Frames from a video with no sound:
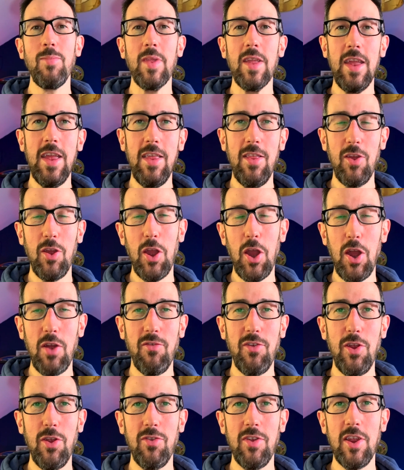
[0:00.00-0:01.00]
Either
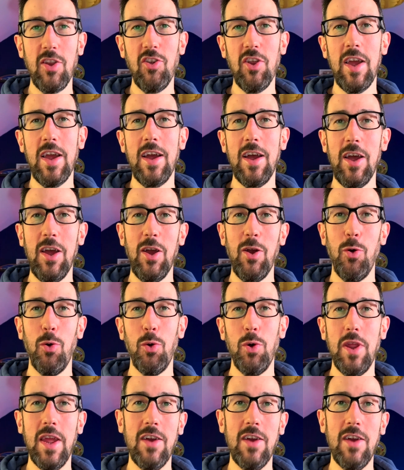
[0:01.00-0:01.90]
overusing chat or you